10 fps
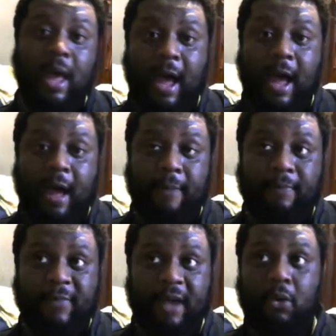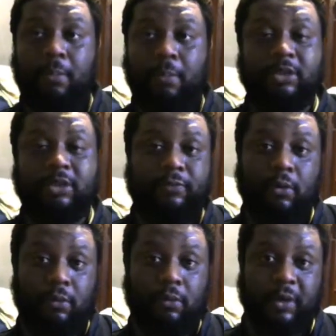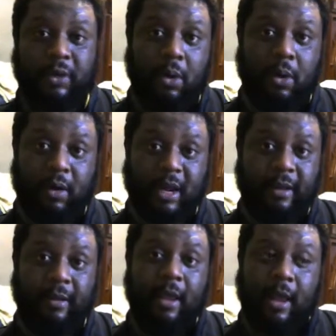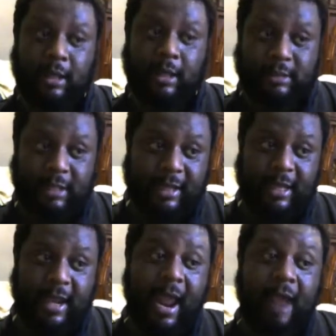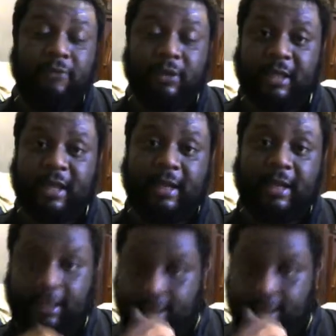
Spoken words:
I'm not going to push a full review on it until I get everything I need to